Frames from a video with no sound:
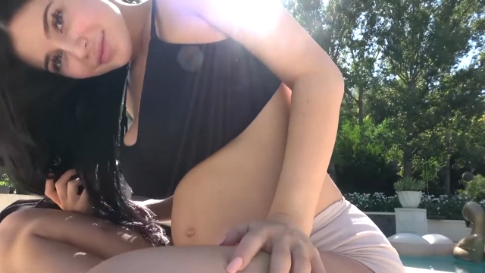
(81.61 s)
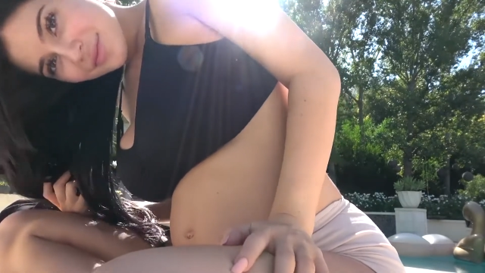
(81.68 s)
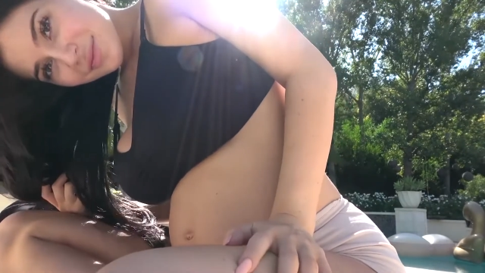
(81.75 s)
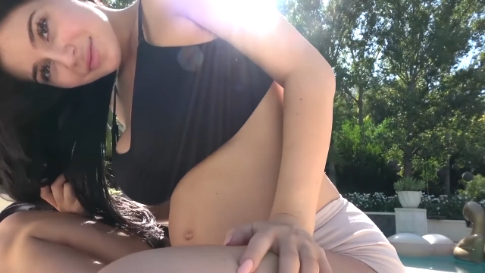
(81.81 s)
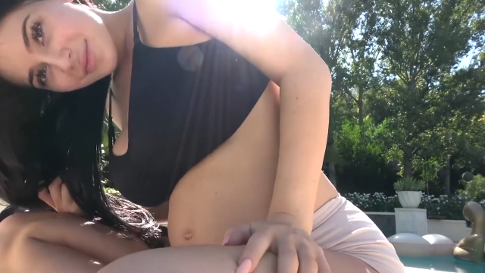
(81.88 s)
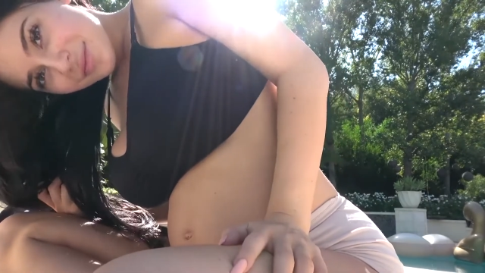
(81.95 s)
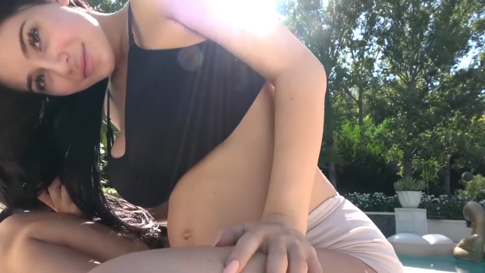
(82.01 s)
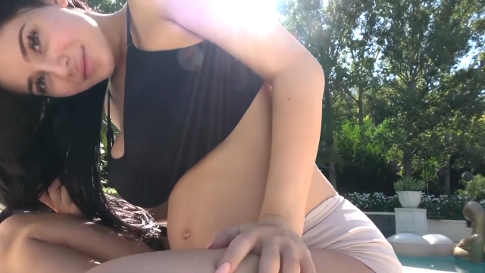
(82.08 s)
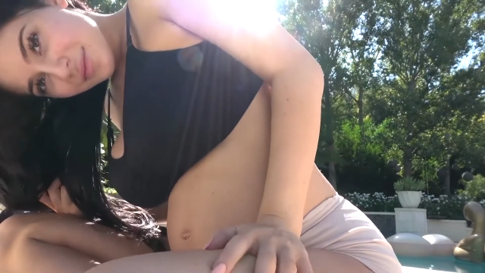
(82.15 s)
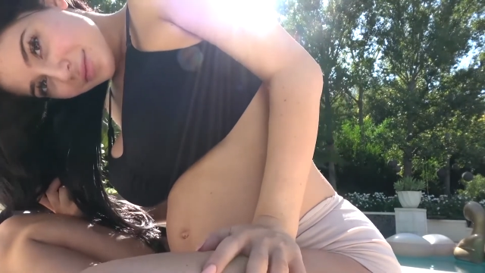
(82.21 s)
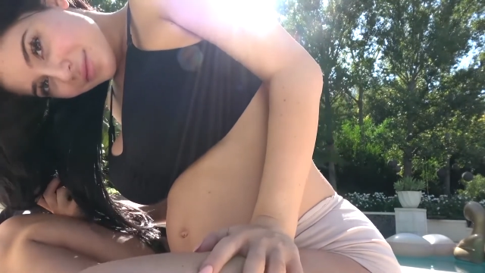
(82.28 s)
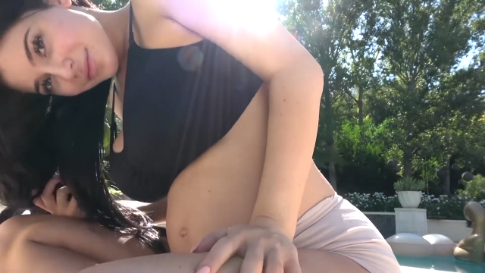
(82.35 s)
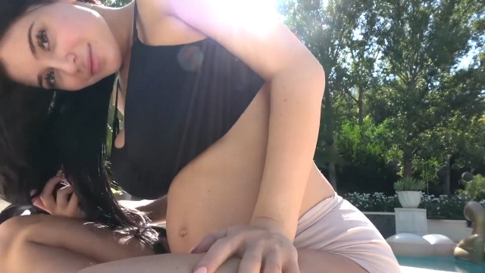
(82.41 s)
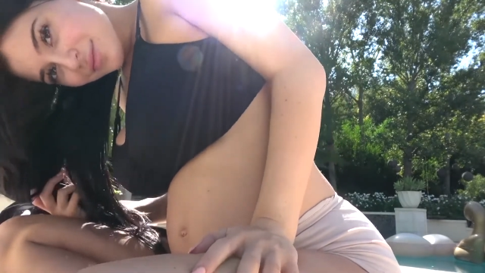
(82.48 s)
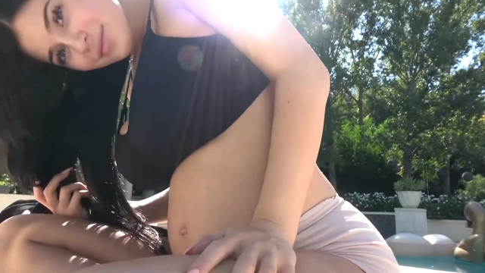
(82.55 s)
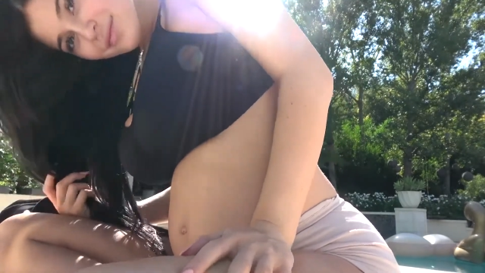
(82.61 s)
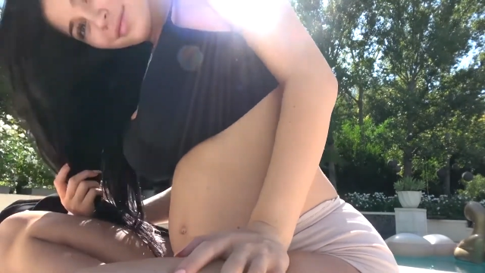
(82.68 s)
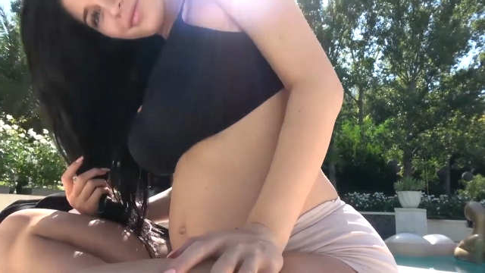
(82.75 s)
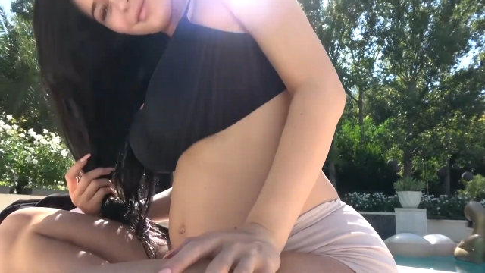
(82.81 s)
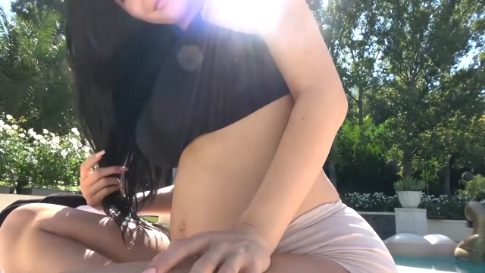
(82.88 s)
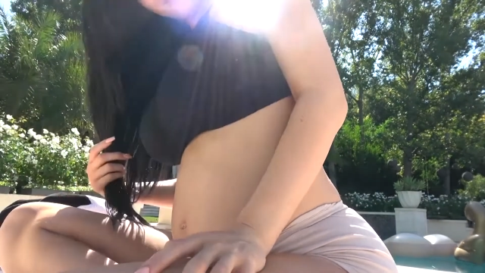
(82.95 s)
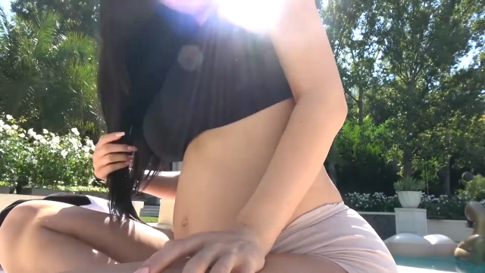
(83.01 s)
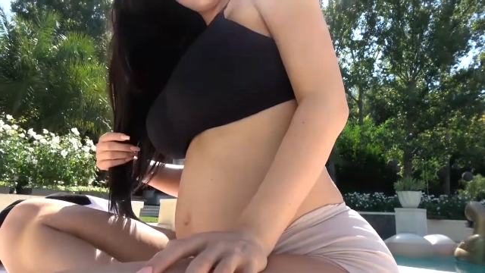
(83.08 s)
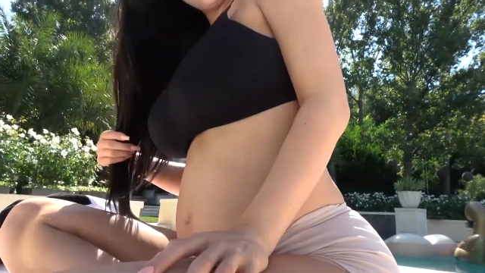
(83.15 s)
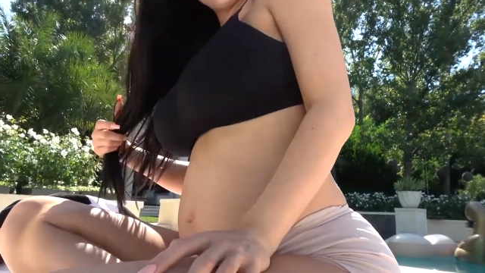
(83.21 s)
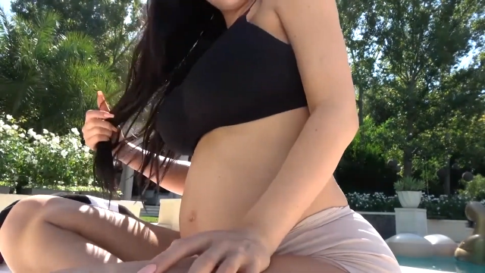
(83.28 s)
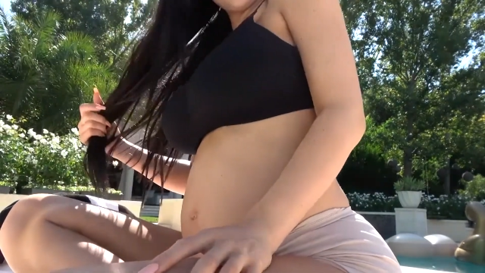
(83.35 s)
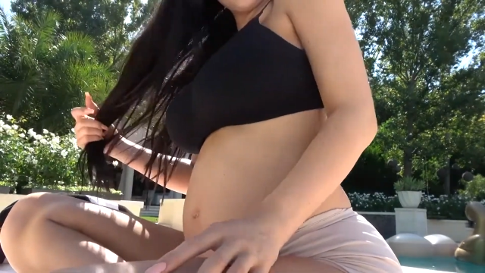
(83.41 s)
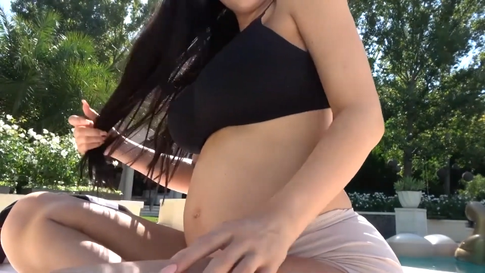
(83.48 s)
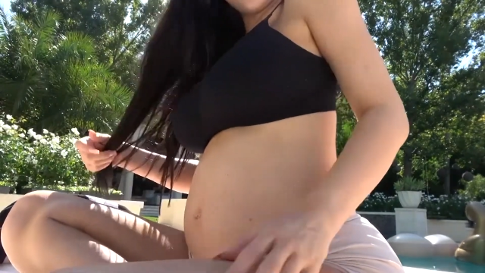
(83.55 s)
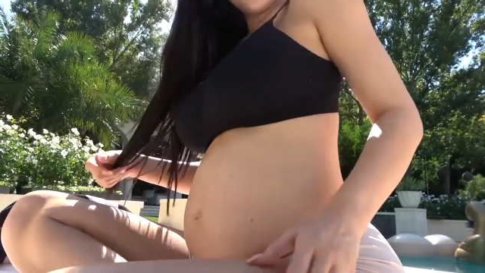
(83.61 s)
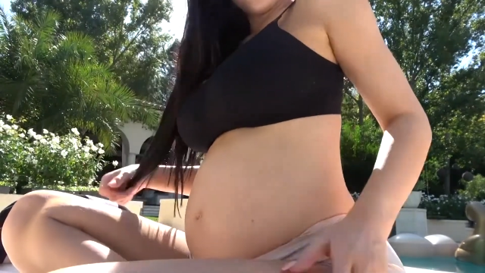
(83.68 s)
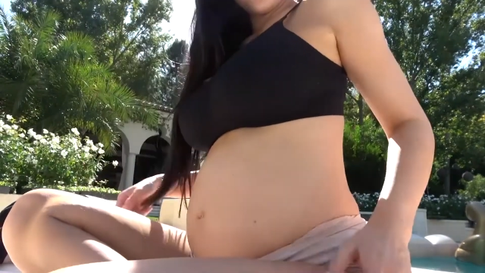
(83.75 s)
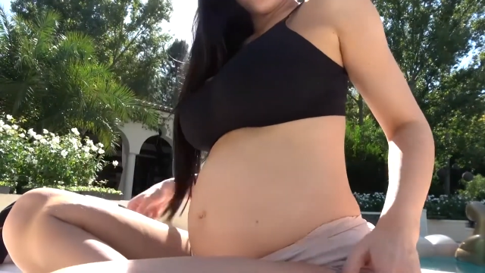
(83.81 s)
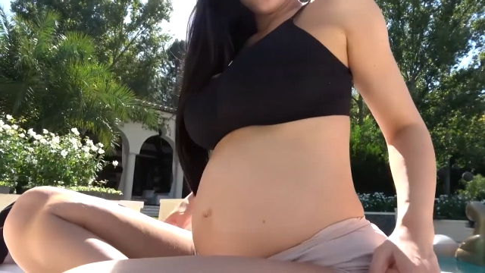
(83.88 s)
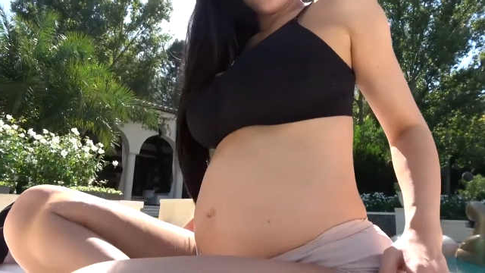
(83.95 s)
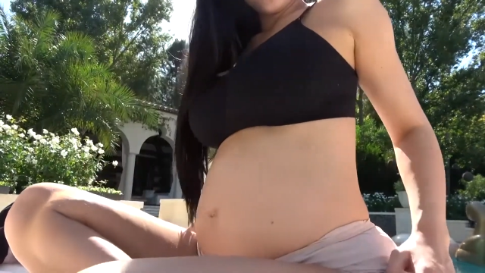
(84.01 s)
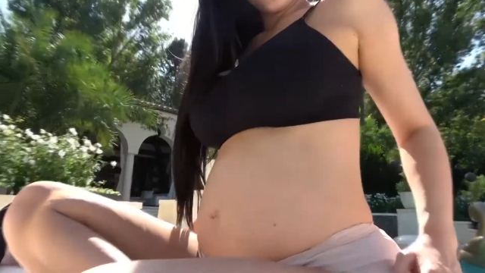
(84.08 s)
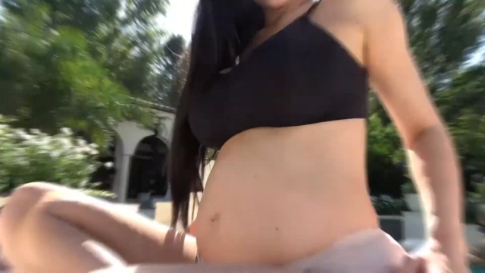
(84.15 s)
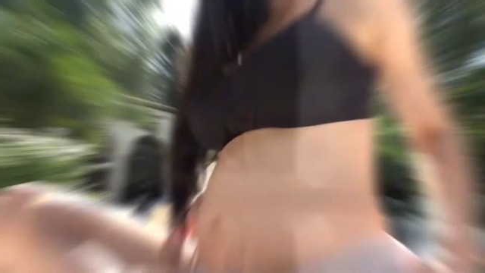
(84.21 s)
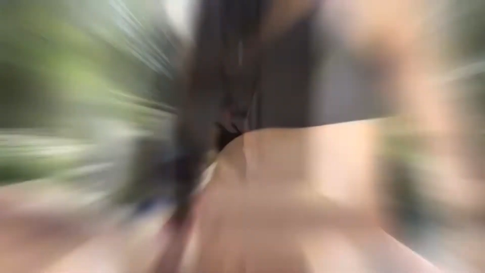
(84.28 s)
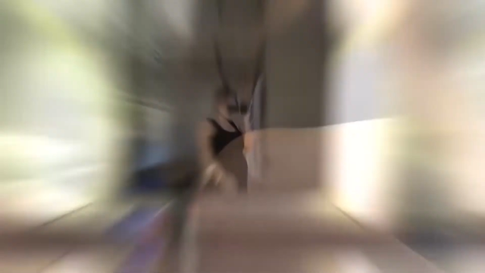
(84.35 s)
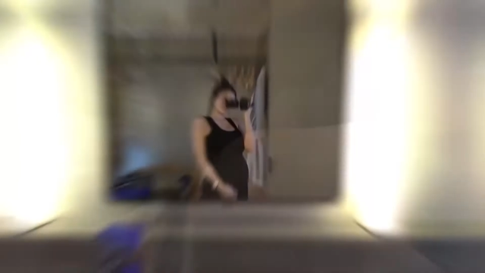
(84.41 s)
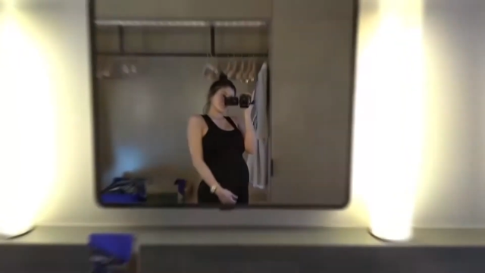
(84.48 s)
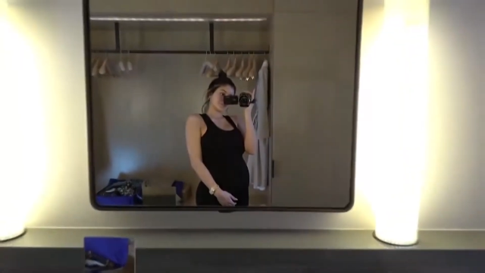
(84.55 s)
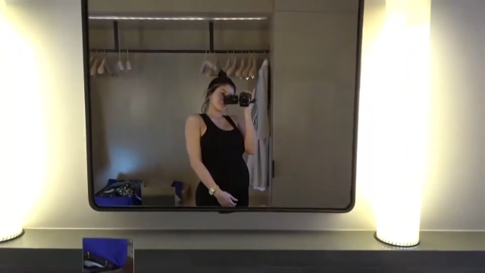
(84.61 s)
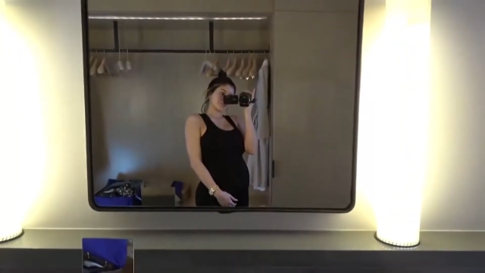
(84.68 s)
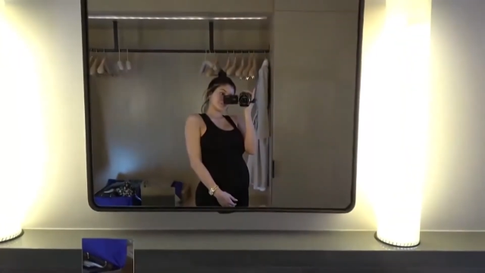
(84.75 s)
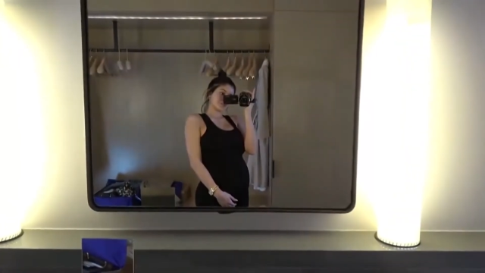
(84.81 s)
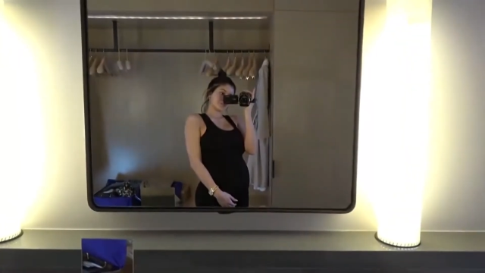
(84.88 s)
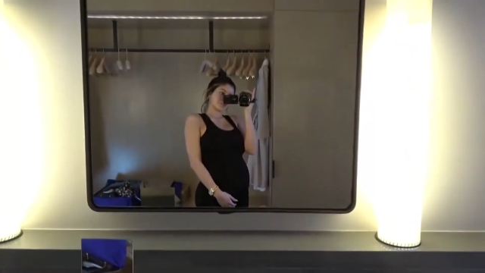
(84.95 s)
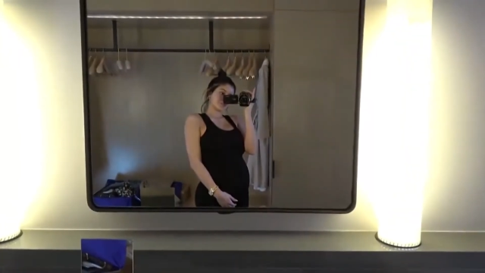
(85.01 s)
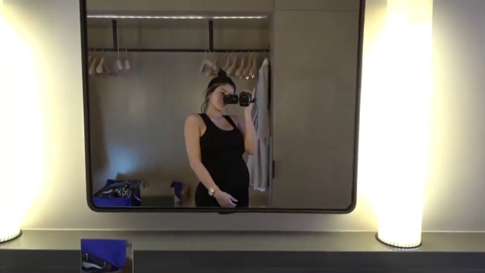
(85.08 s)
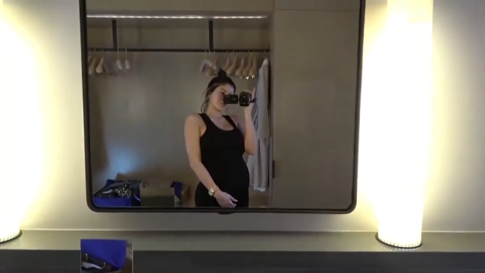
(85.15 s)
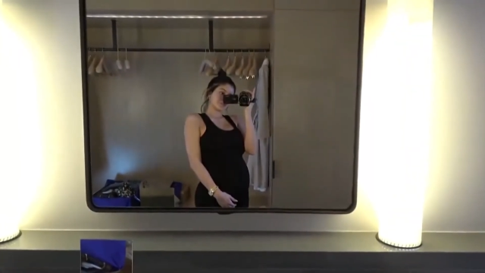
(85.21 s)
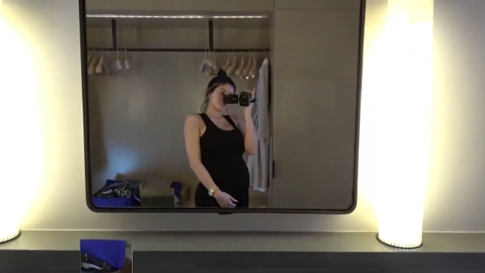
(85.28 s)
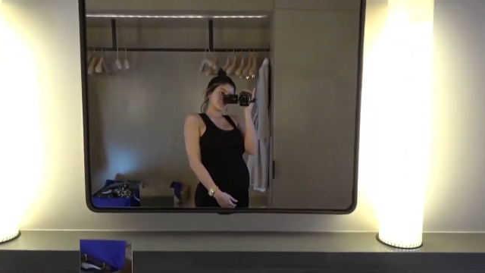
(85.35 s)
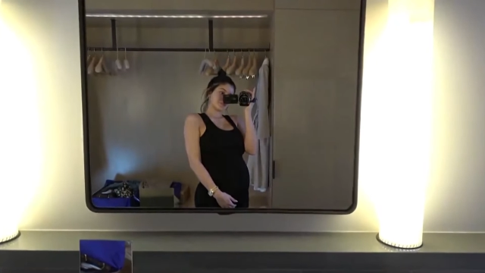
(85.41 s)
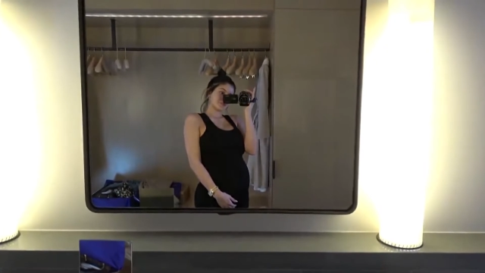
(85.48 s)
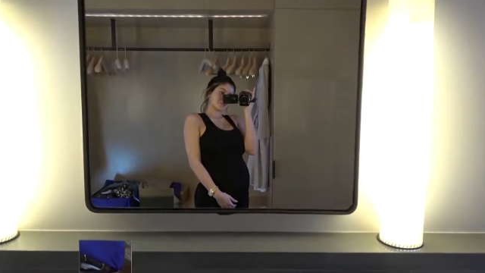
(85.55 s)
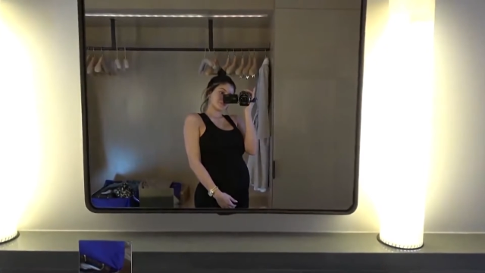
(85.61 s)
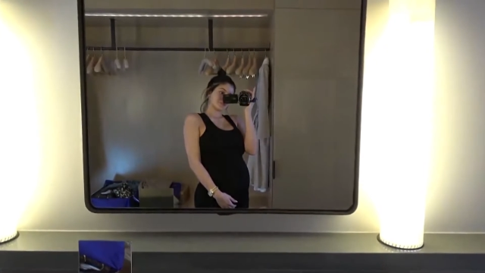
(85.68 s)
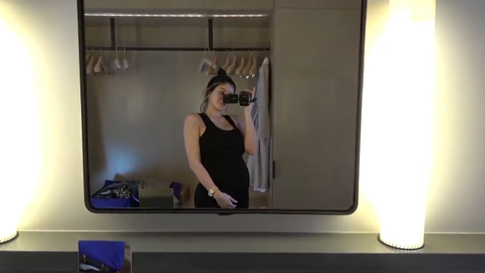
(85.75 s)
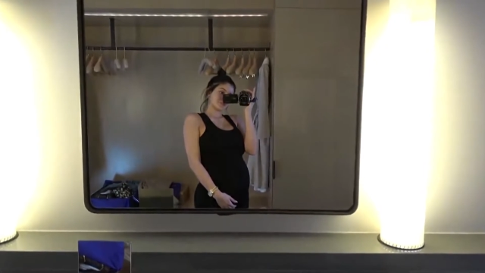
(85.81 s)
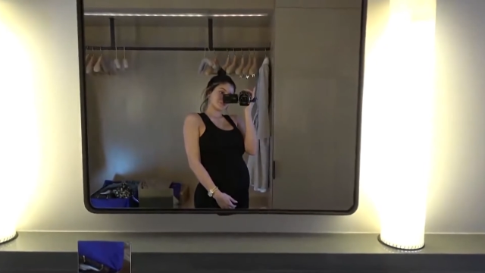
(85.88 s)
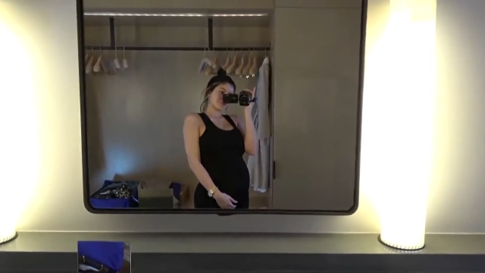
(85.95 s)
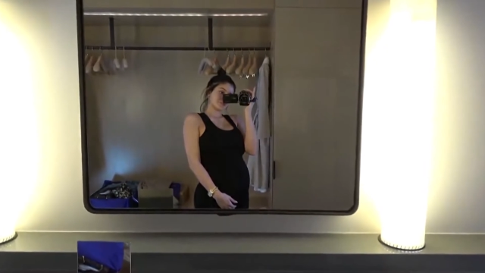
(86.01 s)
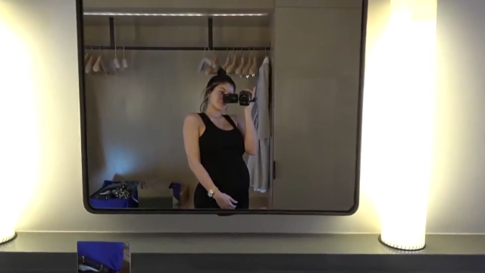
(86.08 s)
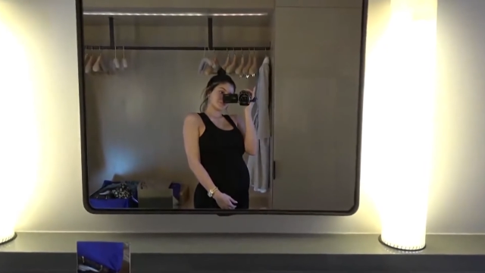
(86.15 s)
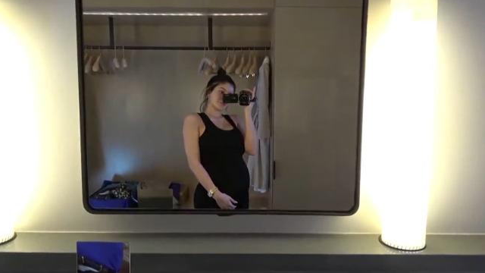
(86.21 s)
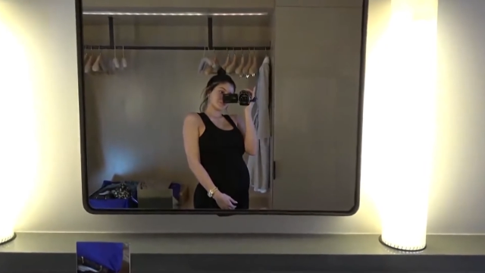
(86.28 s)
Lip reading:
Nobody's mouth can be seen.